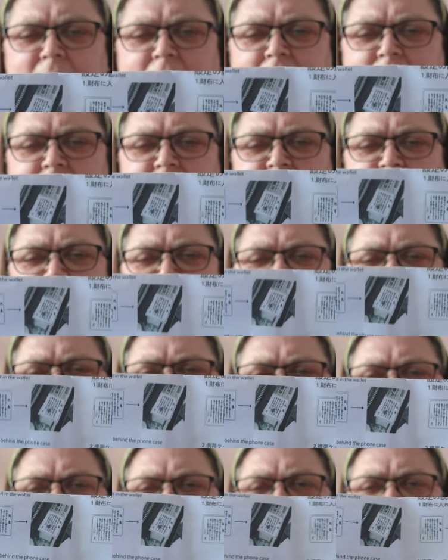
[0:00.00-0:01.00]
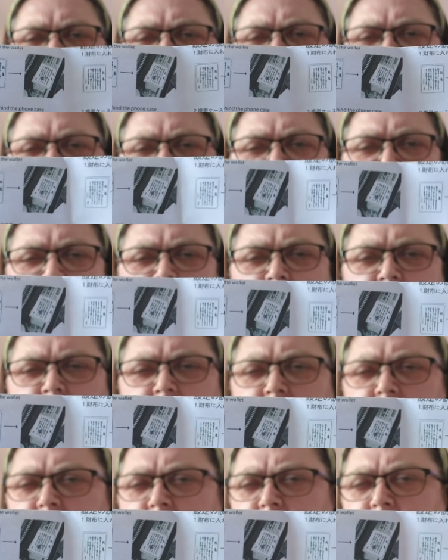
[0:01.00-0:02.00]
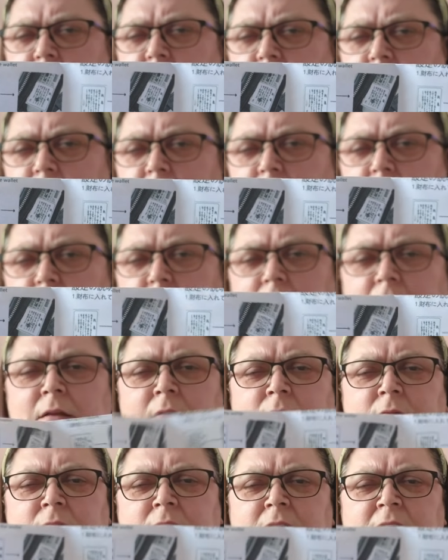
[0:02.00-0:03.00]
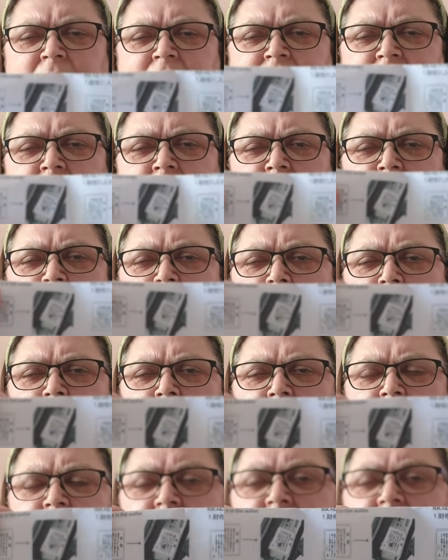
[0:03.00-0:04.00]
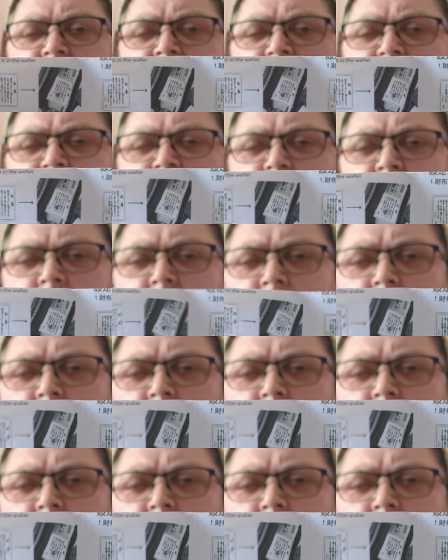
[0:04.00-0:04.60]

Can you see the setup? Look. Oh, this side. It says,